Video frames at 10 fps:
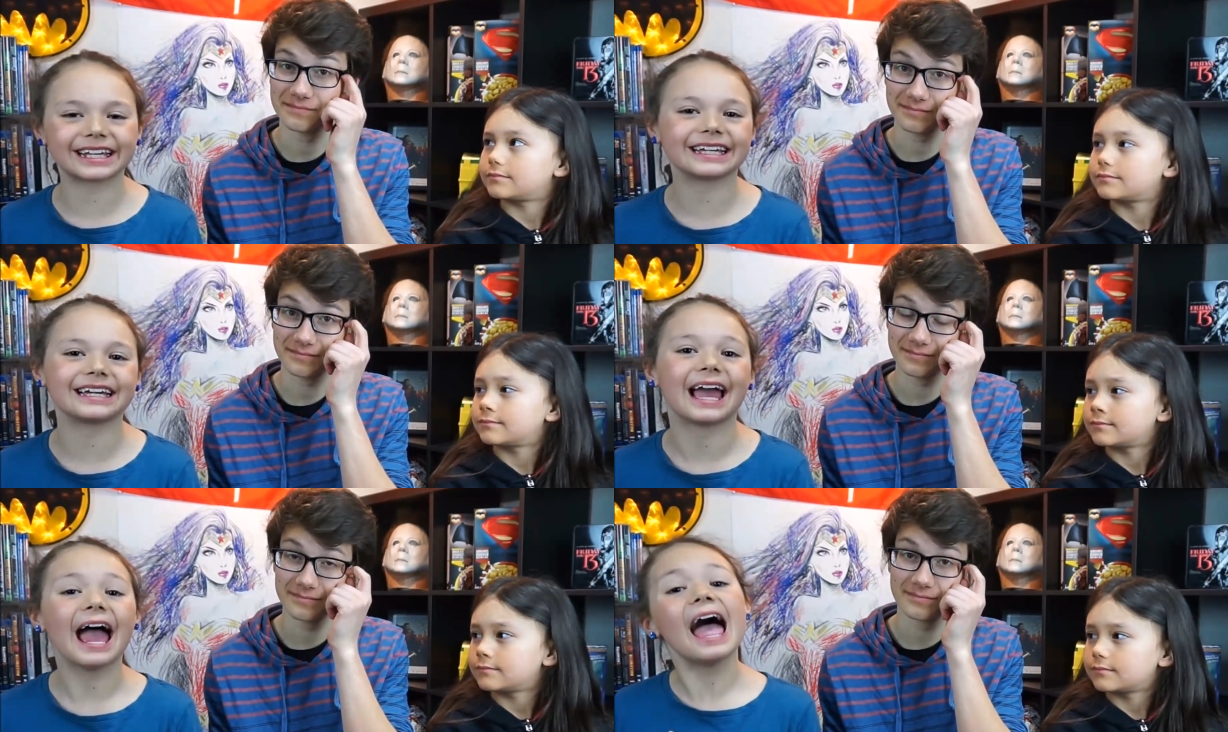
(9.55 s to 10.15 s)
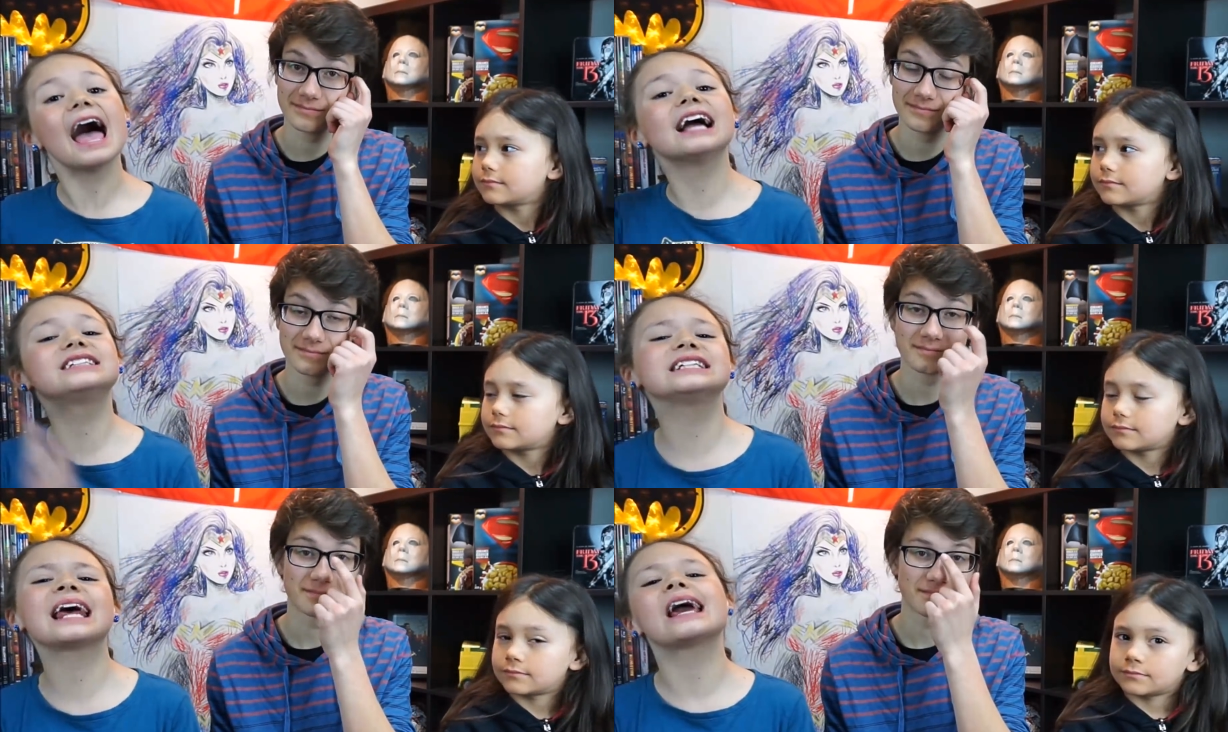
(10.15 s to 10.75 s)
Speaker 1: And
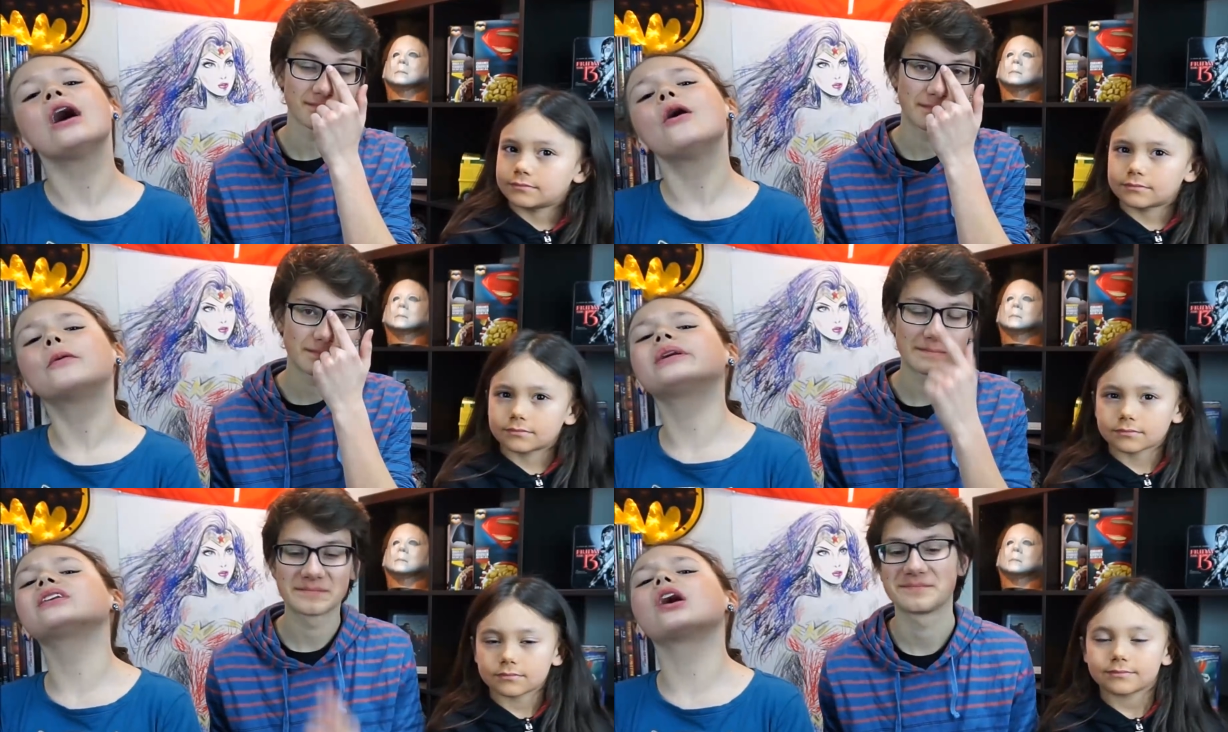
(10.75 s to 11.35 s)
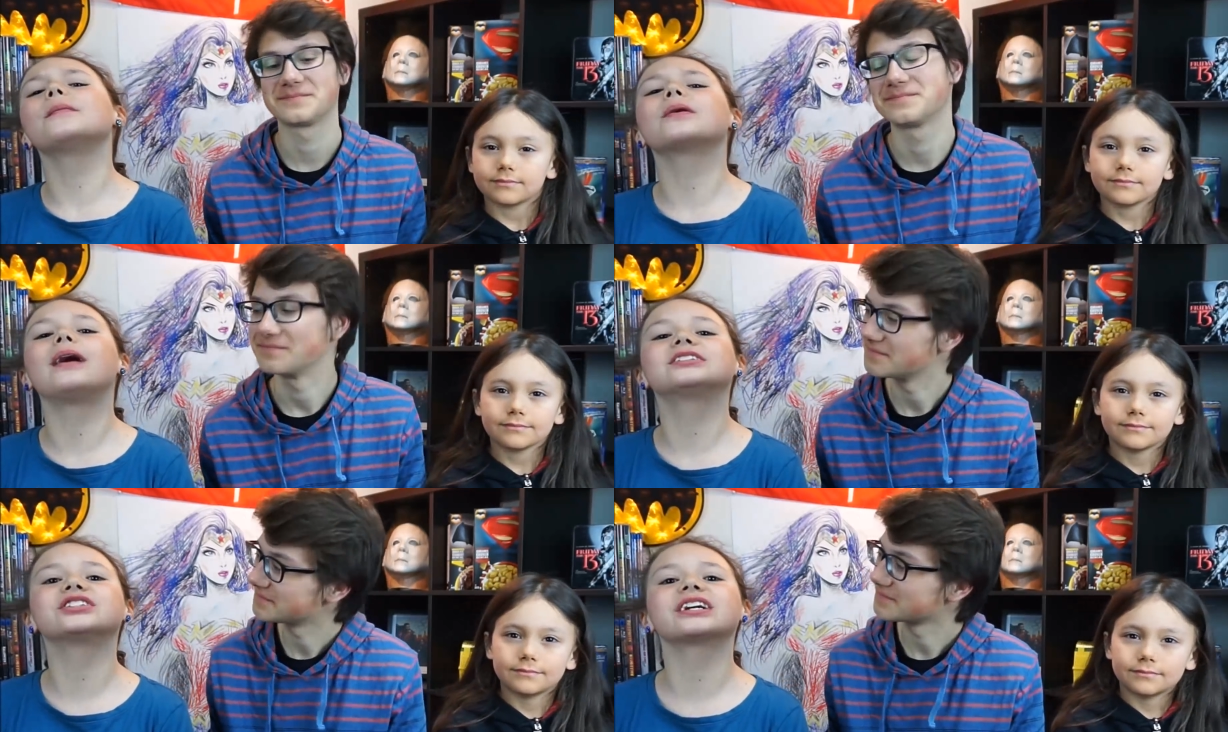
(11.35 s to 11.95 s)
today we're going to be
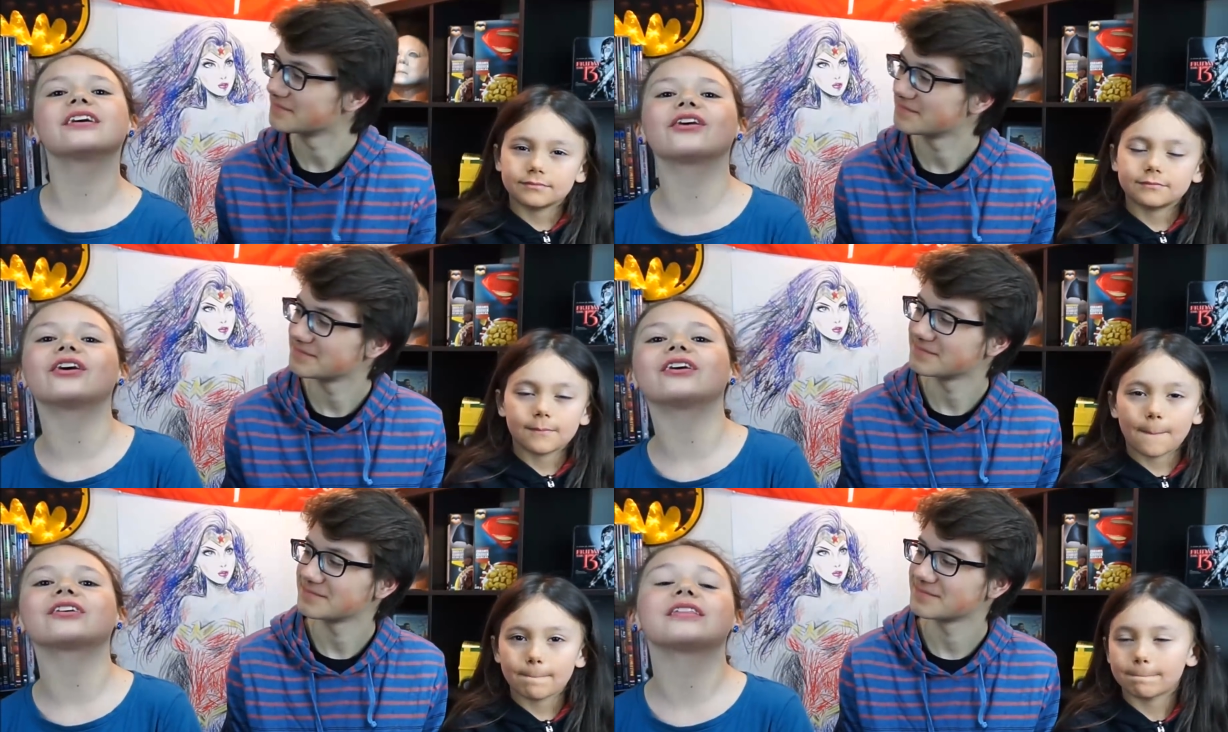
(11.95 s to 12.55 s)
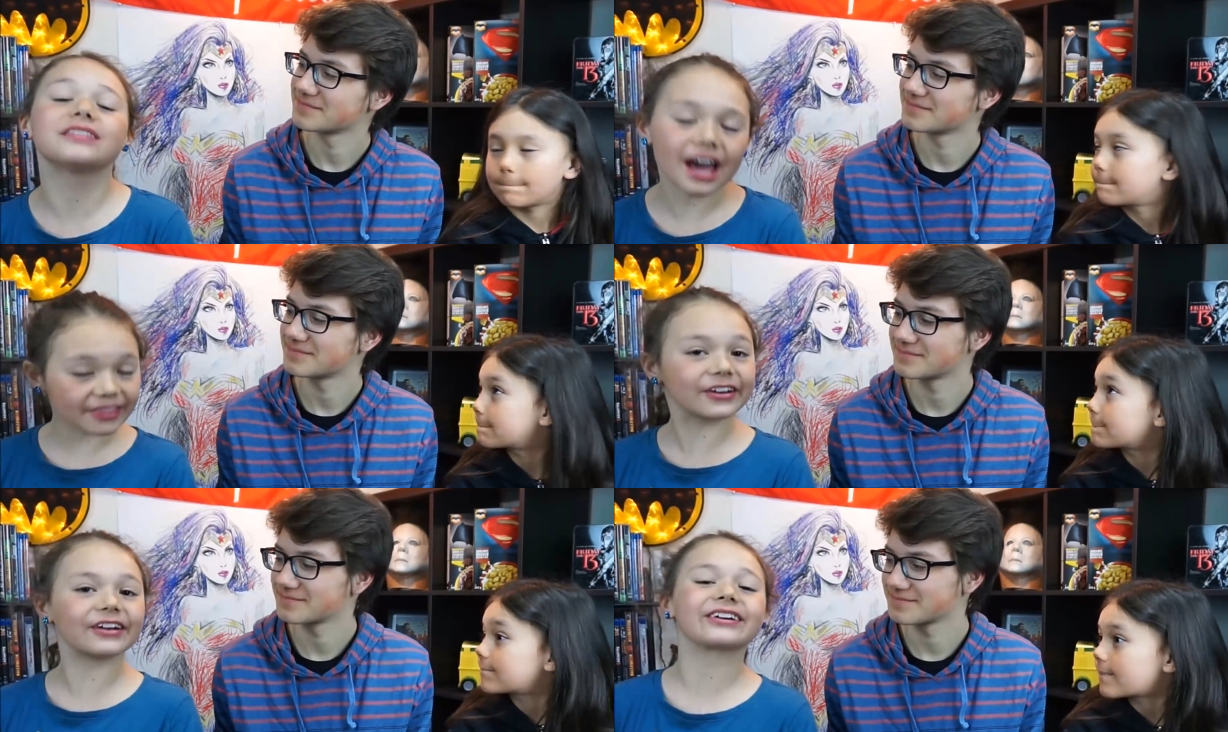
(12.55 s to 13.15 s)
watching another,
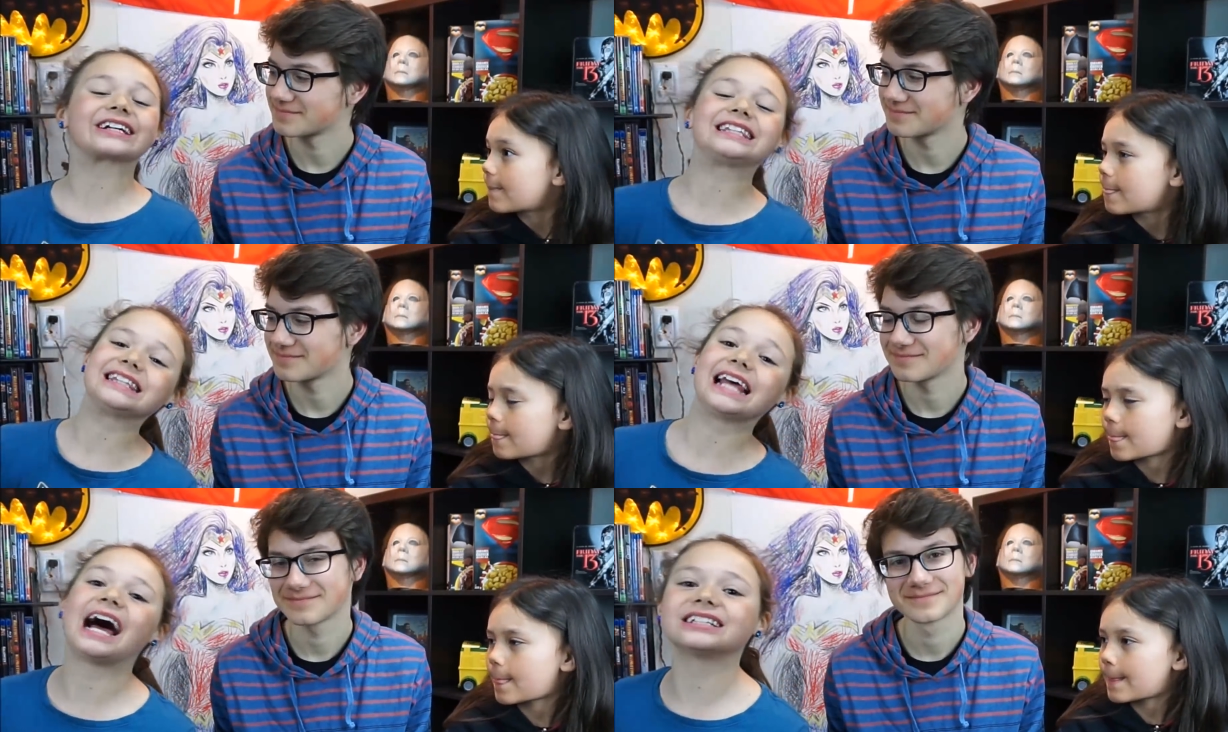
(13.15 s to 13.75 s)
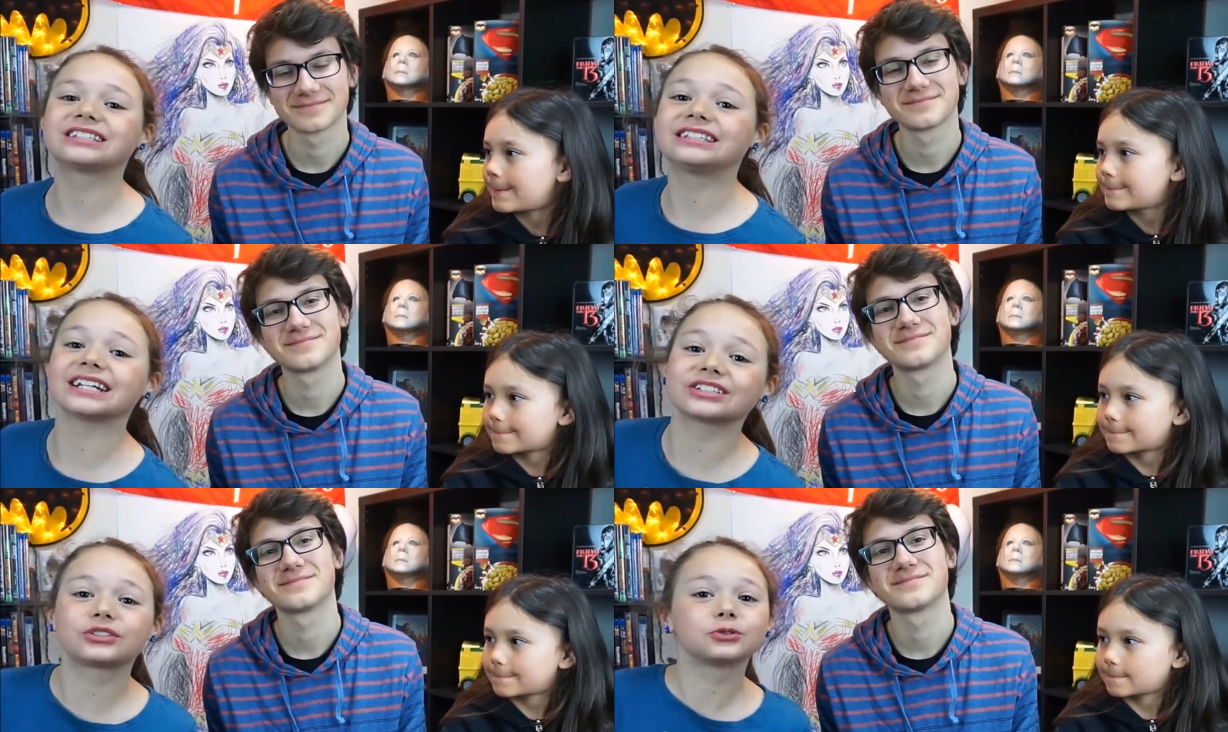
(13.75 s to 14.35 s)
another
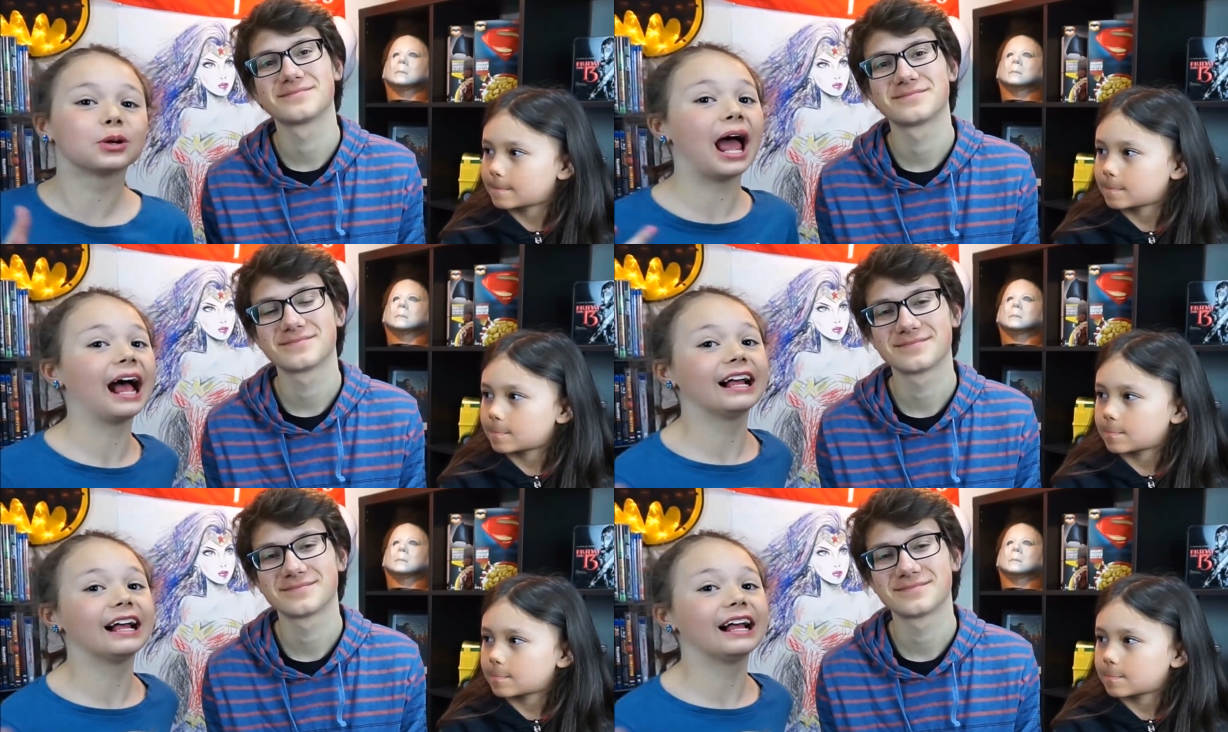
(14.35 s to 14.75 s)
classic trailer.